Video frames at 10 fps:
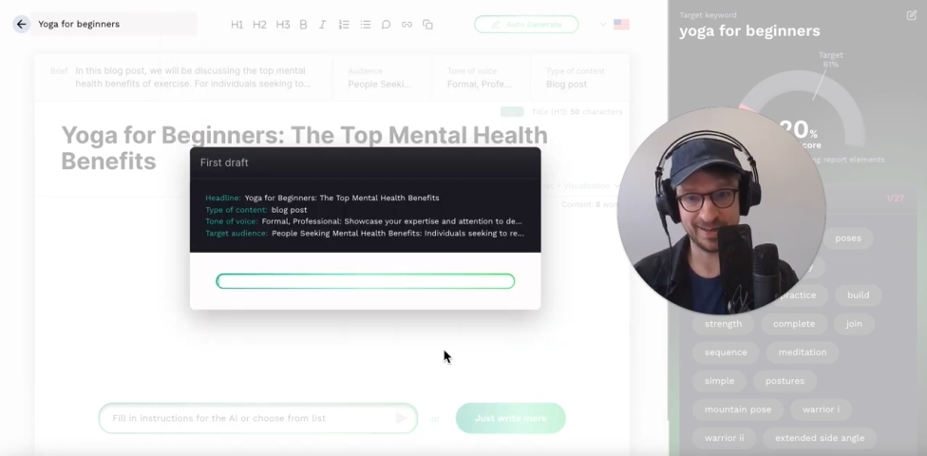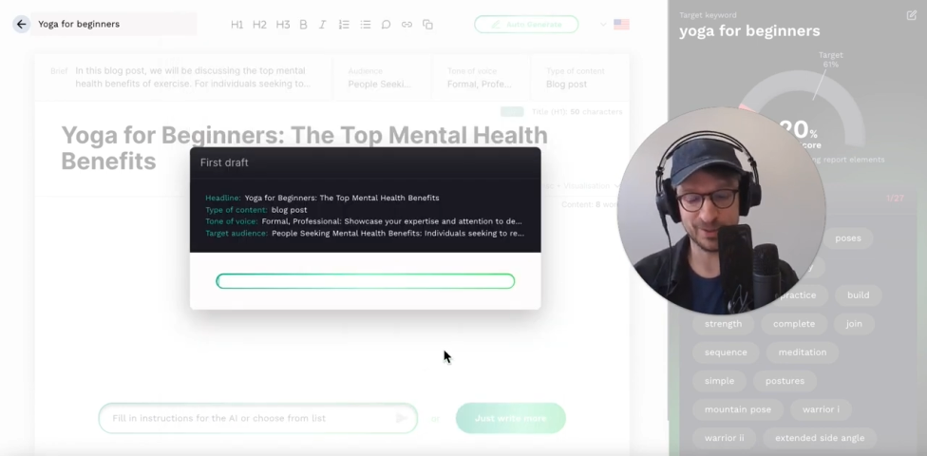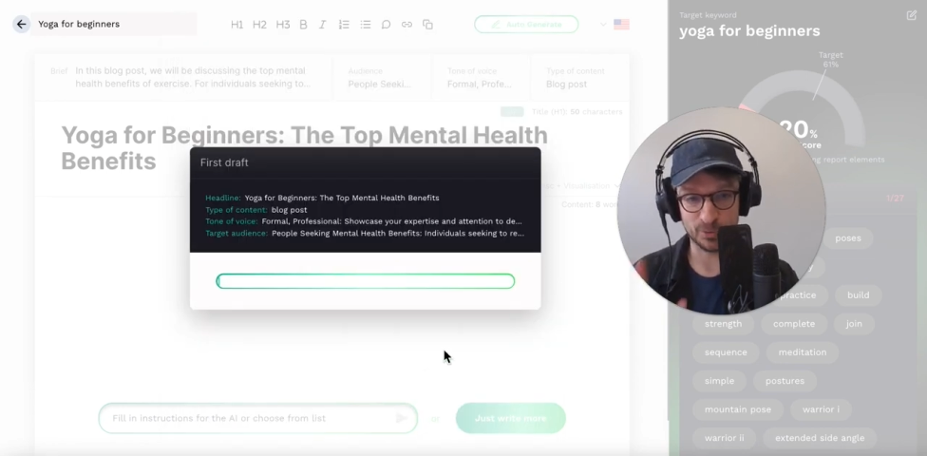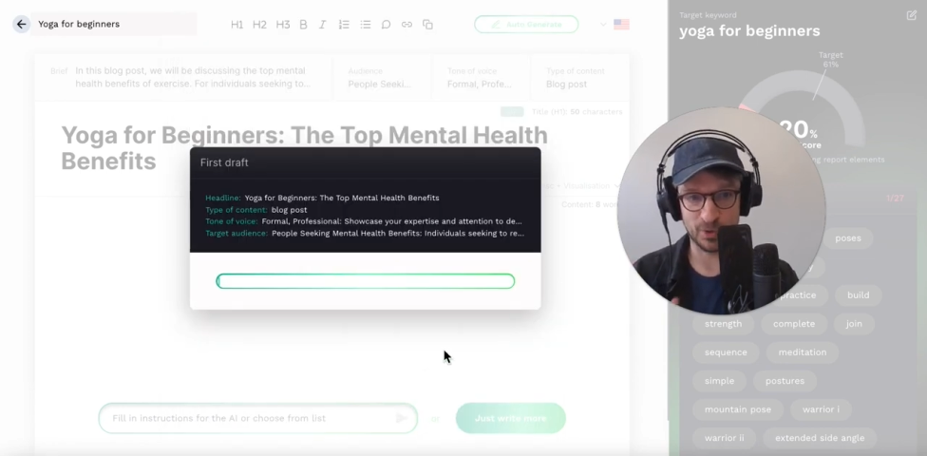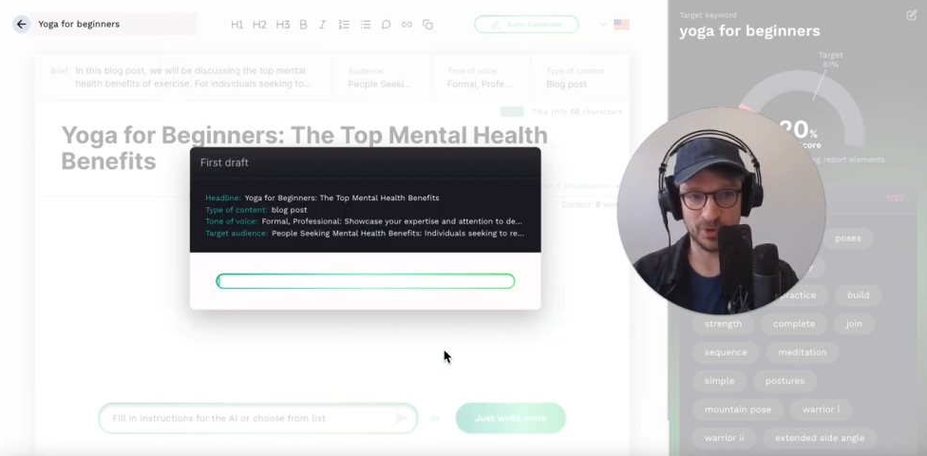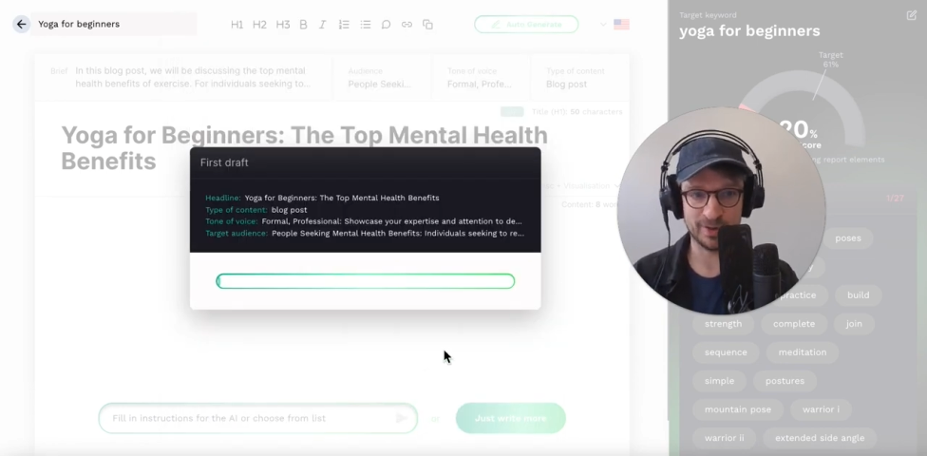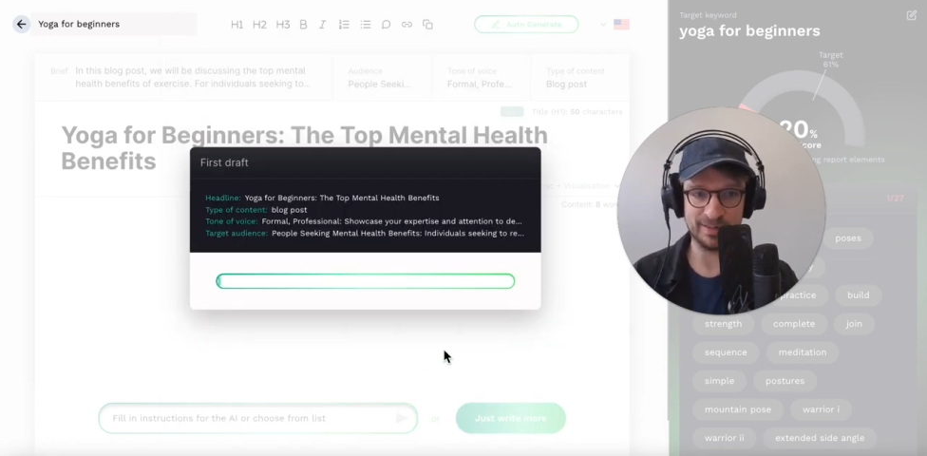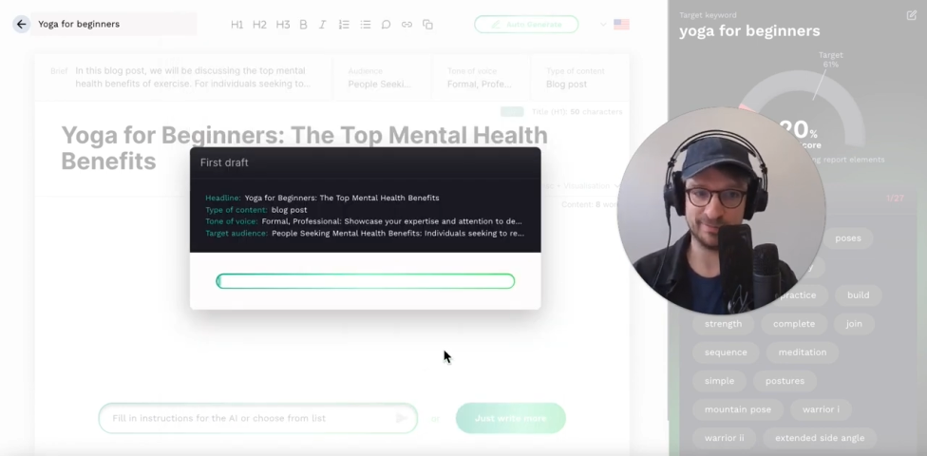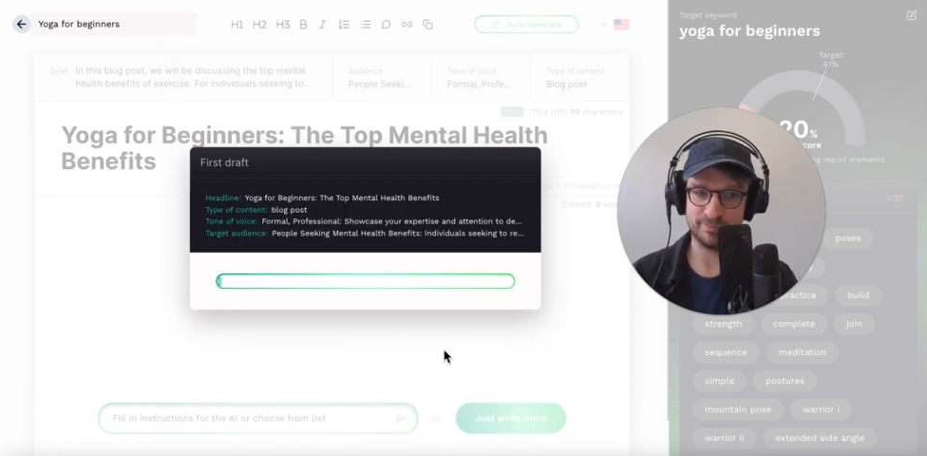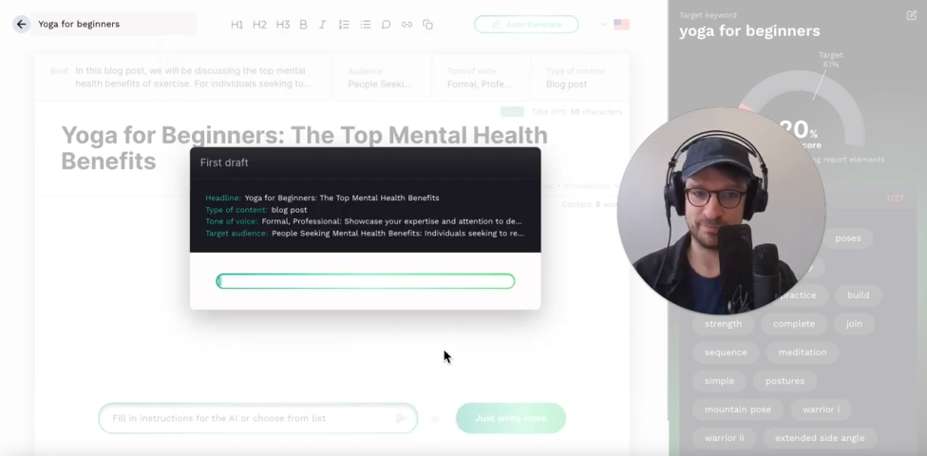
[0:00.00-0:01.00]
is
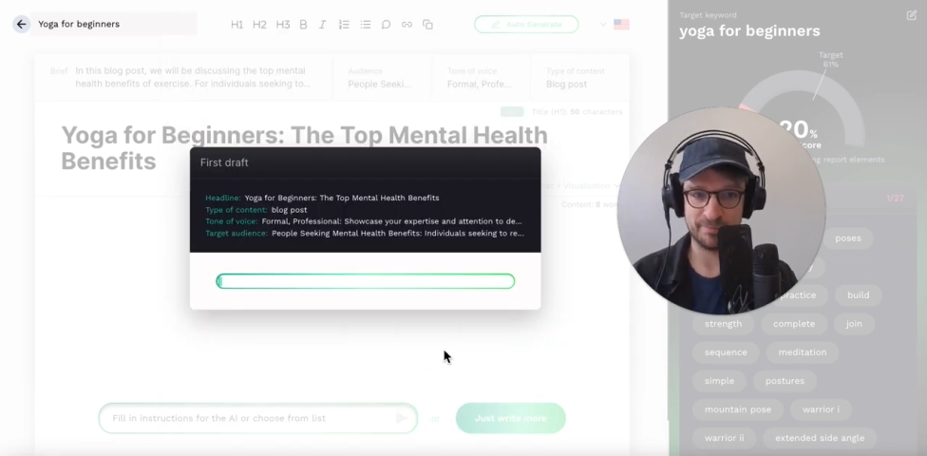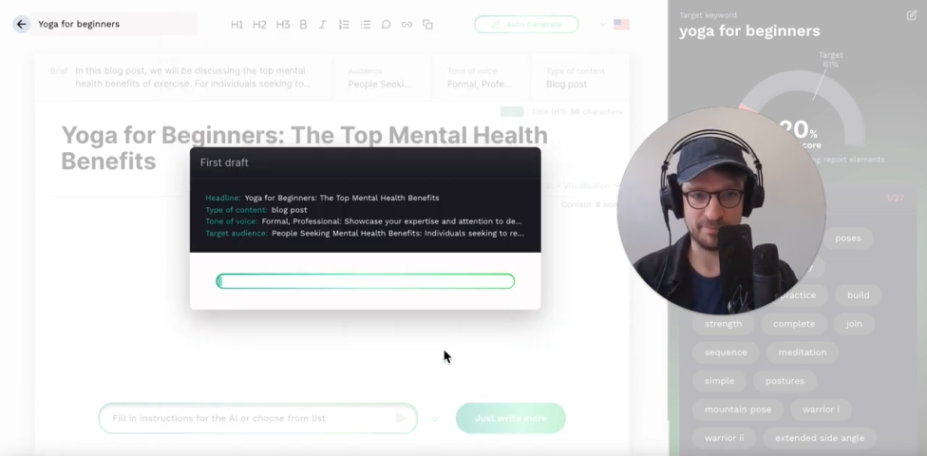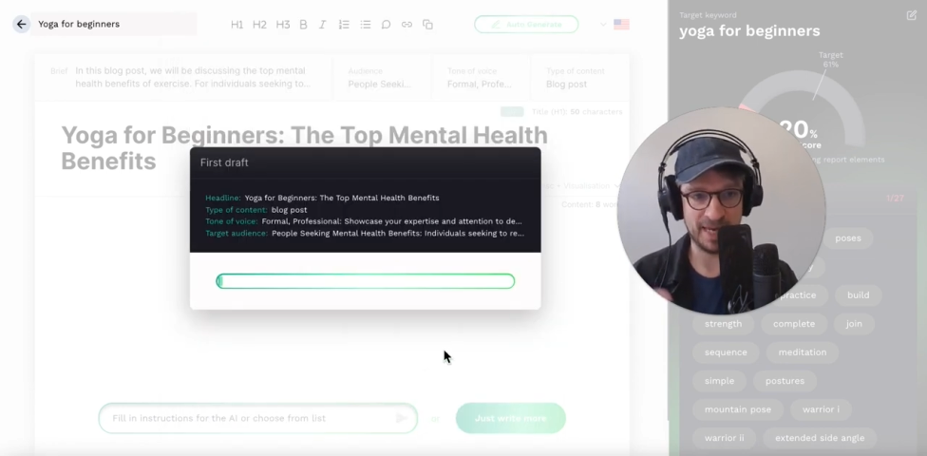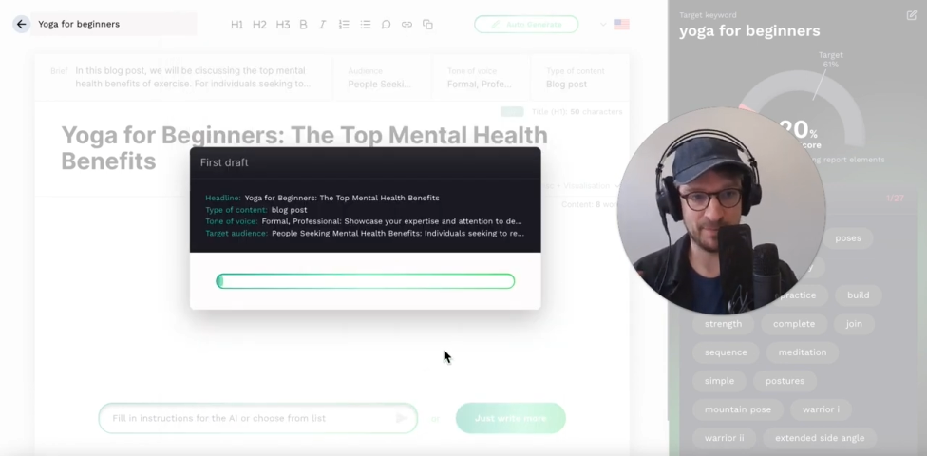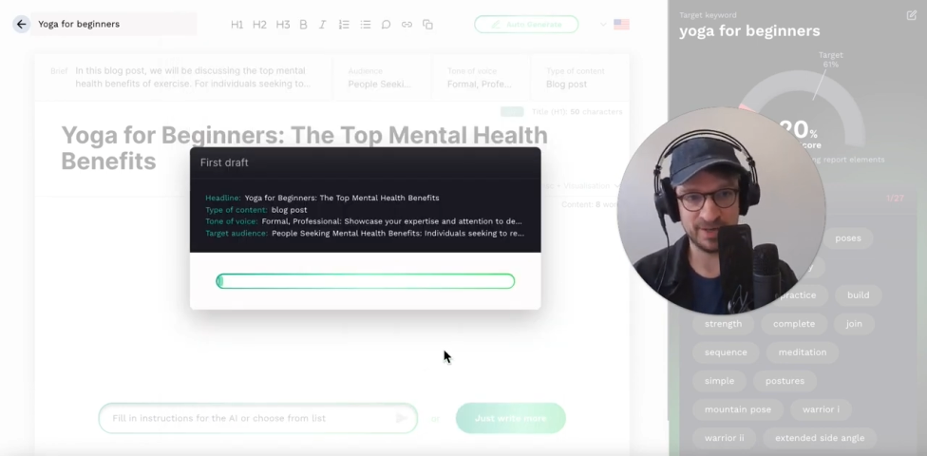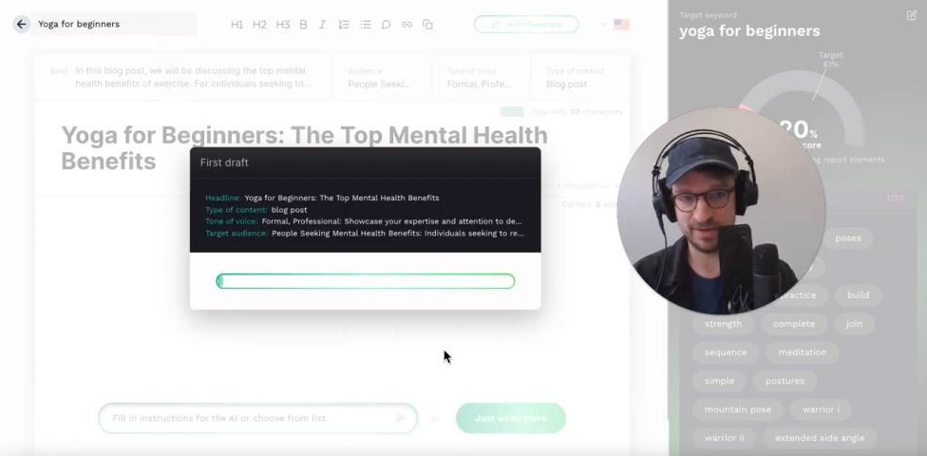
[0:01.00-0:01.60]
working maybe